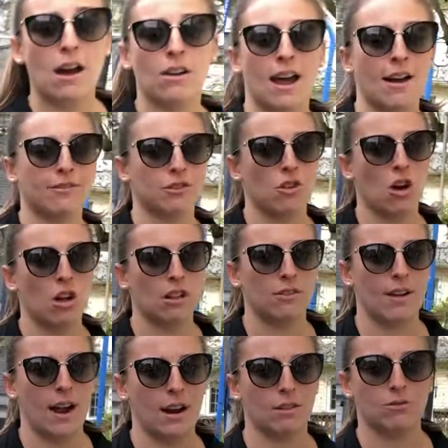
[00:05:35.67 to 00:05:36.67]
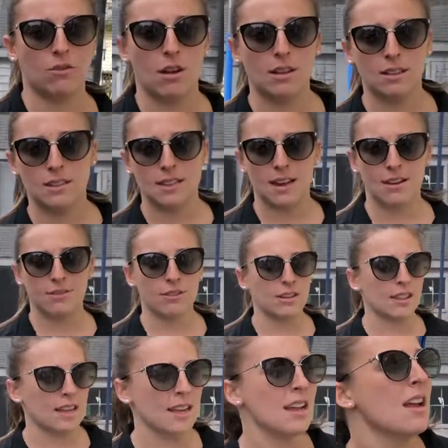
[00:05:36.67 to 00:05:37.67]
after all of our runs and
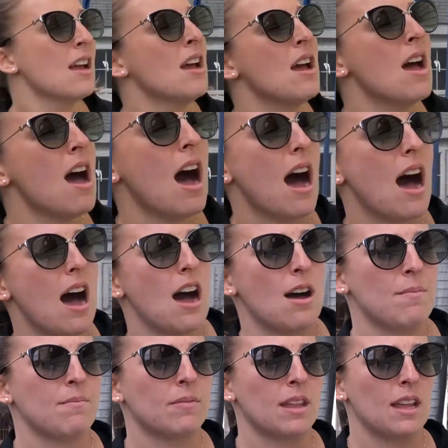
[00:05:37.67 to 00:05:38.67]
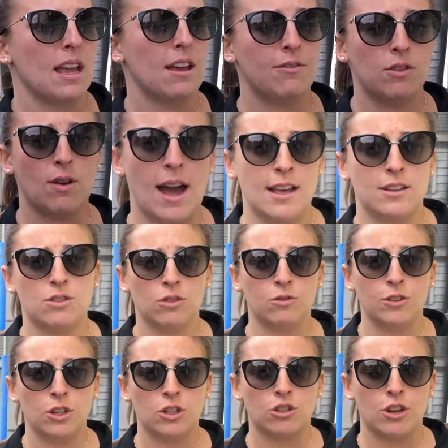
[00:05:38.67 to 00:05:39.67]
everything. If you guys don't
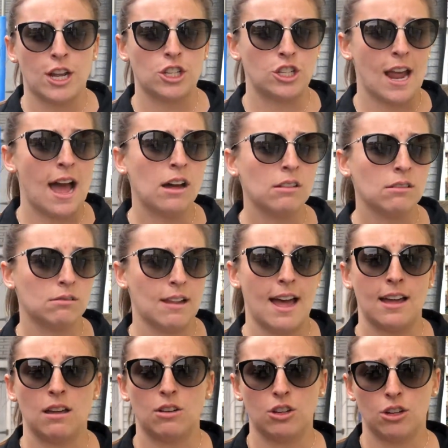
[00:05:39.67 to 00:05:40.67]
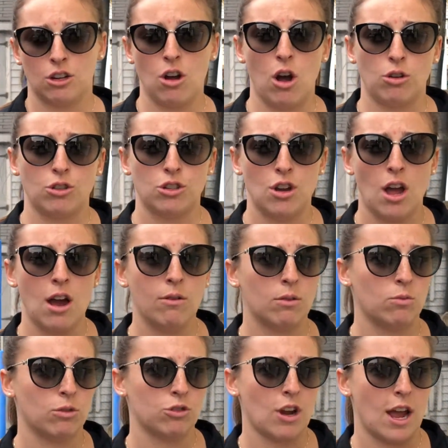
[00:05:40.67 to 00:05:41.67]
feel stretched out, let your coach know and
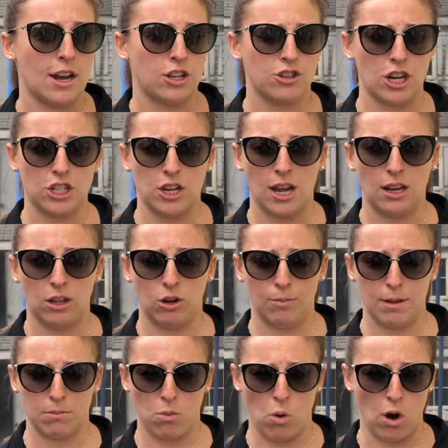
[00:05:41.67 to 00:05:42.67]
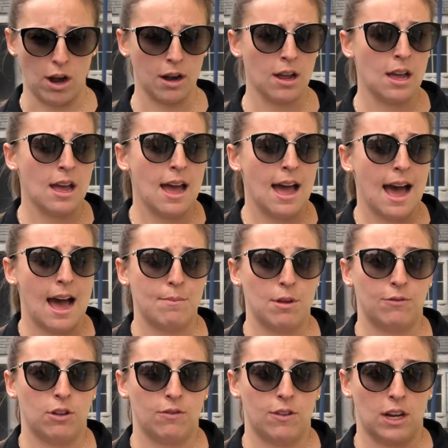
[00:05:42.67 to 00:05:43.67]
we'll try to stretch you out a little bit more.
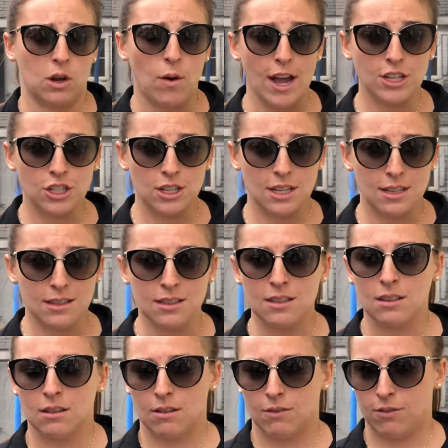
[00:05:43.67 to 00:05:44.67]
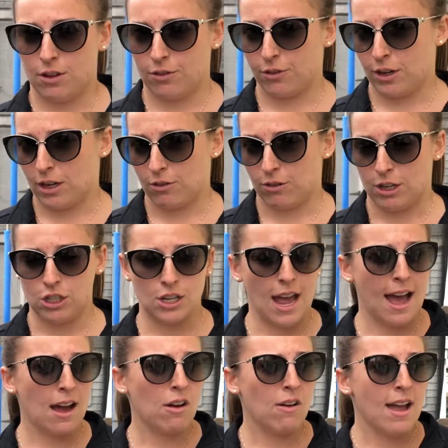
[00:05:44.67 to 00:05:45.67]
If you have any questions, feel free to reach
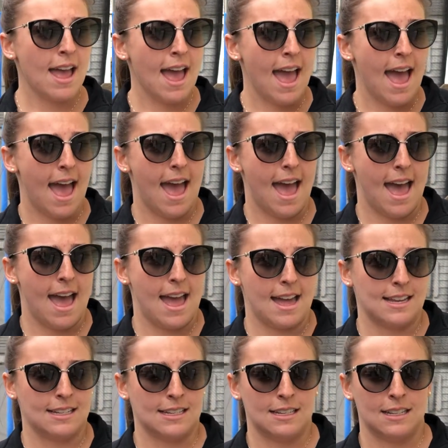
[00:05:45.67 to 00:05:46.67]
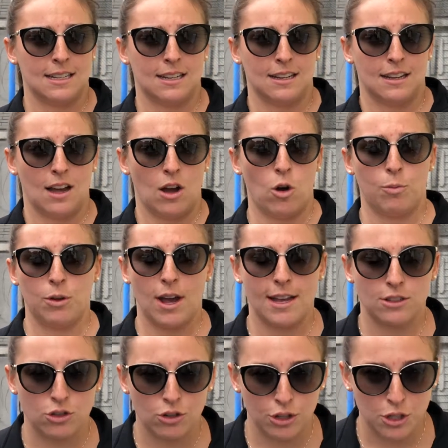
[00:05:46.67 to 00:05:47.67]
out, and hope you guys
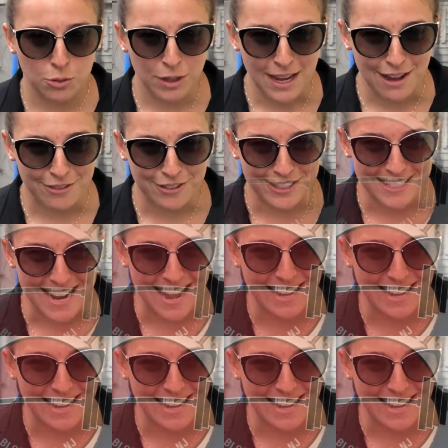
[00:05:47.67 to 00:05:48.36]
enjoyed your workout for today.